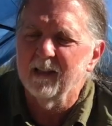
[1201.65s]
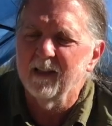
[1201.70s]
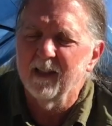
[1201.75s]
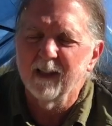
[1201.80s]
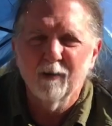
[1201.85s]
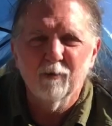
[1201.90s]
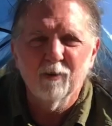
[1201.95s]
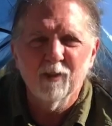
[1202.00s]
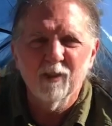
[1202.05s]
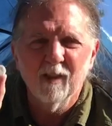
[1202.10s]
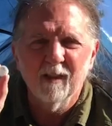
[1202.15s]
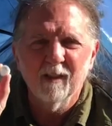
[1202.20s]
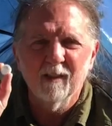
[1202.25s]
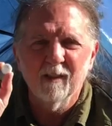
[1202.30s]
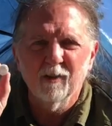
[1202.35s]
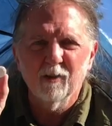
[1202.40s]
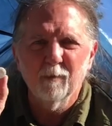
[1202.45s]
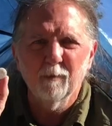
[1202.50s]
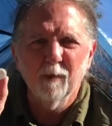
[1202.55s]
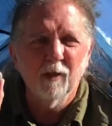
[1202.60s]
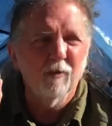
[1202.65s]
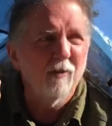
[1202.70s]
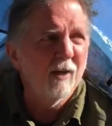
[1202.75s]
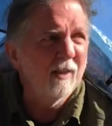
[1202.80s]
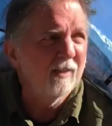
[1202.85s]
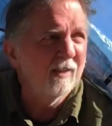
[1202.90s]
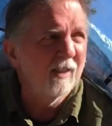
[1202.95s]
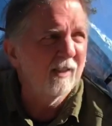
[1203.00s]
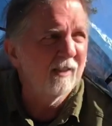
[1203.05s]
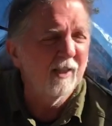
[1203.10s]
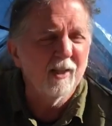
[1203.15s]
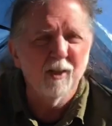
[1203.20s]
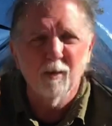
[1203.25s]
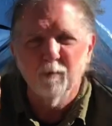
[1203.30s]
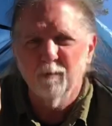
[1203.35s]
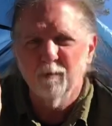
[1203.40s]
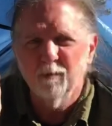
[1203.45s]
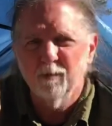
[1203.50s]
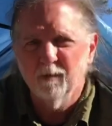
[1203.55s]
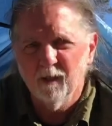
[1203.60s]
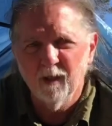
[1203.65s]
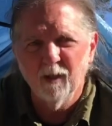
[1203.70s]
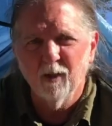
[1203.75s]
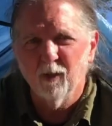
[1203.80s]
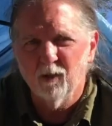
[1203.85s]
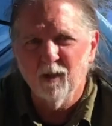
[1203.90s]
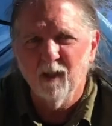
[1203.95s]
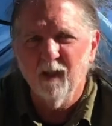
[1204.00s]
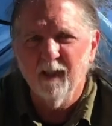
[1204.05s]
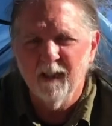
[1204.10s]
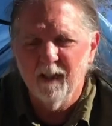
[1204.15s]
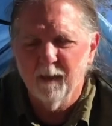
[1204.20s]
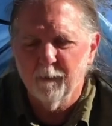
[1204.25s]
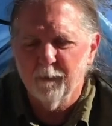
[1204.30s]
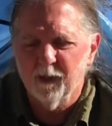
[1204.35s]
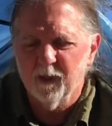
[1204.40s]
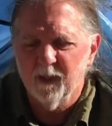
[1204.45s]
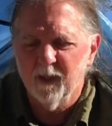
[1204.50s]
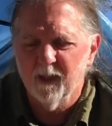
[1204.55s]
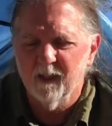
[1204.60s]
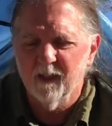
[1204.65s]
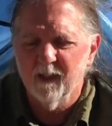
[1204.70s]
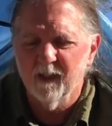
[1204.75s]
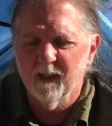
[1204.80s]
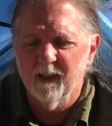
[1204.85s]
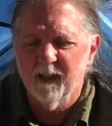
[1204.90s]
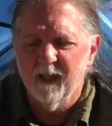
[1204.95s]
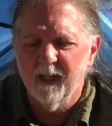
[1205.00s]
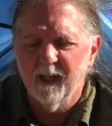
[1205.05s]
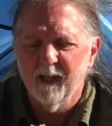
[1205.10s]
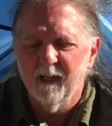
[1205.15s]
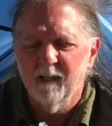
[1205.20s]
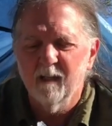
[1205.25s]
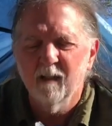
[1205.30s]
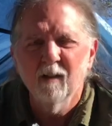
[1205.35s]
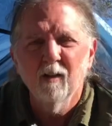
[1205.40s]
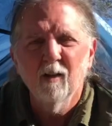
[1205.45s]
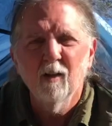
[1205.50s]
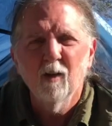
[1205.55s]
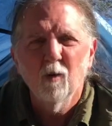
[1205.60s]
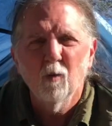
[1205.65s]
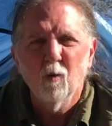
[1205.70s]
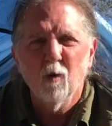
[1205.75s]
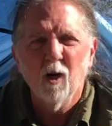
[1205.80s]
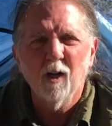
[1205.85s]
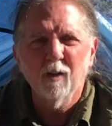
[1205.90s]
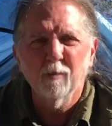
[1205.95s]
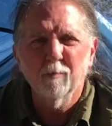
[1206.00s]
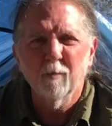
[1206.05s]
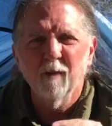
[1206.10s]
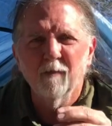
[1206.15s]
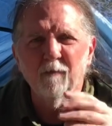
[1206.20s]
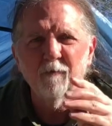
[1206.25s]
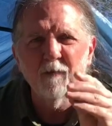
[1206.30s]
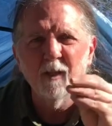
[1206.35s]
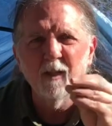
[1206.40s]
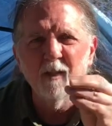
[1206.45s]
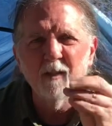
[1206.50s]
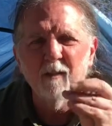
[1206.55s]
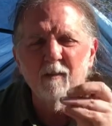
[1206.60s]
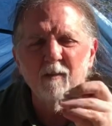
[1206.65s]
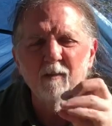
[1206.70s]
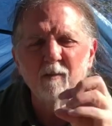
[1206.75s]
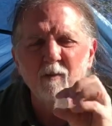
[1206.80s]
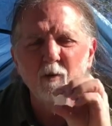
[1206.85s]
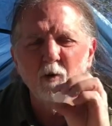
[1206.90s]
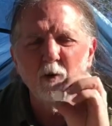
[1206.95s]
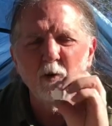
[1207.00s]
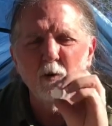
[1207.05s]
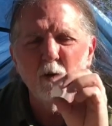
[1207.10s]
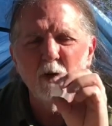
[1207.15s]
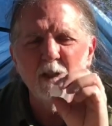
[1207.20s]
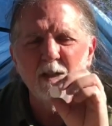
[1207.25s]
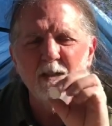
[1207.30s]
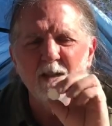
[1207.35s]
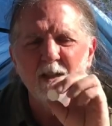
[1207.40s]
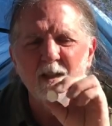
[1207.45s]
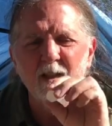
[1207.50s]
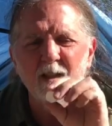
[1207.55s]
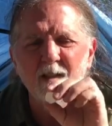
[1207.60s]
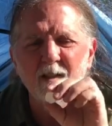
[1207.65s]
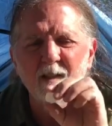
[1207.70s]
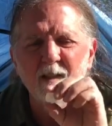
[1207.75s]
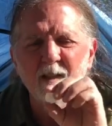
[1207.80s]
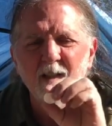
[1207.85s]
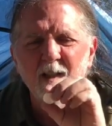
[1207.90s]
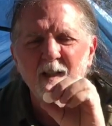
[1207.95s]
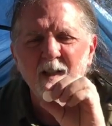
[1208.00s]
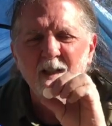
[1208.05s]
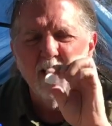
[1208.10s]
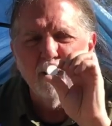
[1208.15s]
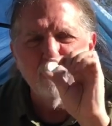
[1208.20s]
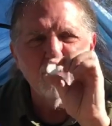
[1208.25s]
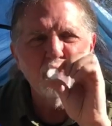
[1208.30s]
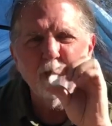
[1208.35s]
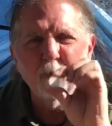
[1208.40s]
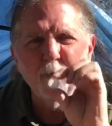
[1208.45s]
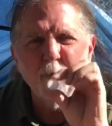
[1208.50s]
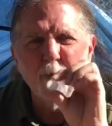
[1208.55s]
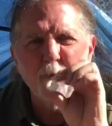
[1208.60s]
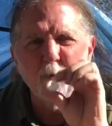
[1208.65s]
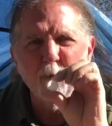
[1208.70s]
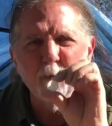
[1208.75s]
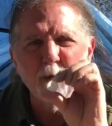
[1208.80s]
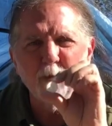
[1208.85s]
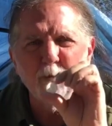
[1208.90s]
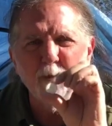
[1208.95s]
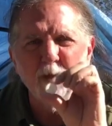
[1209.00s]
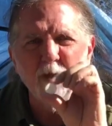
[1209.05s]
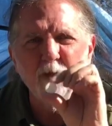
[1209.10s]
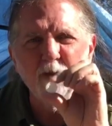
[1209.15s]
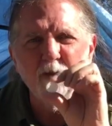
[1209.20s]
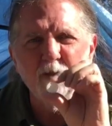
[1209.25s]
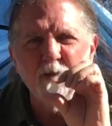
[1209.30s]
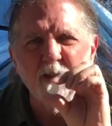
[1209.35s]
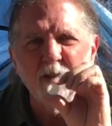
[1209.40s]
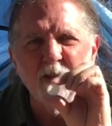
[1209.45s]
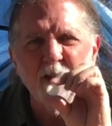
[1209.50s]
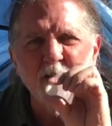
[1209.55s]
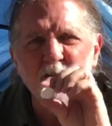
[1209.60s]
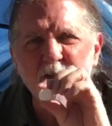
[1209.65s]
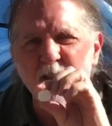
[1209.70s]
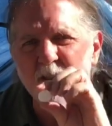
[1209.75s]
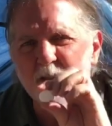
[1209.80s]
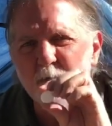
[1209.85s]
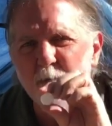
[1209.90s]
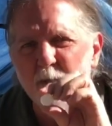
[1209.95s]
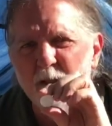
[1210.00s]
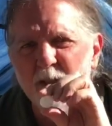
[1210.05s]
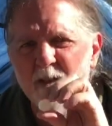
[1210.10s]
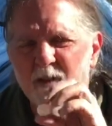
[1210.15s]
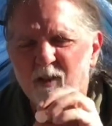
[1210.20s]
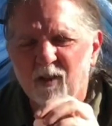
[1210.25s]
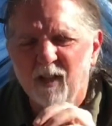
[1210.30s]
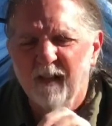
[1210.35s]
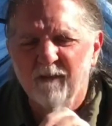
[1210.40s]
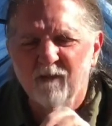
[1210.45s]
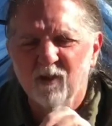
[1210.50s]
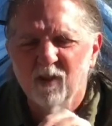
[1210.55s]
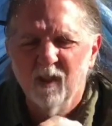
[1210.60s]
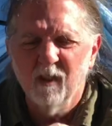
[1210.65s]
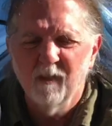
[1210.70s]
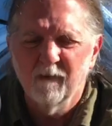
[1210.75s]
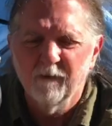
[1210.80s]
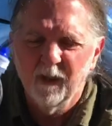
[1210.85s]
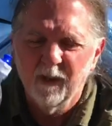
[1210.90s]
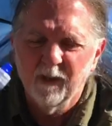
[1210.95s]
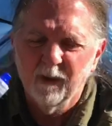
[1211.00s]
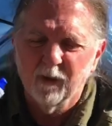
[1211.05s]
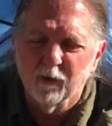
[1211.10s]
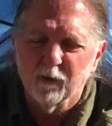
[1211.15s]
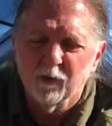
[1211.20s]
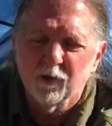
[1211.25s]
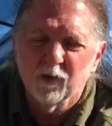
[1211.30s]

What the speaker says: And I was thinking this would be a great thing to help, you know, clean up at the end of the day, wash my feet or whatnot. I'm sure people must be using these things, but I just haven't seen a video.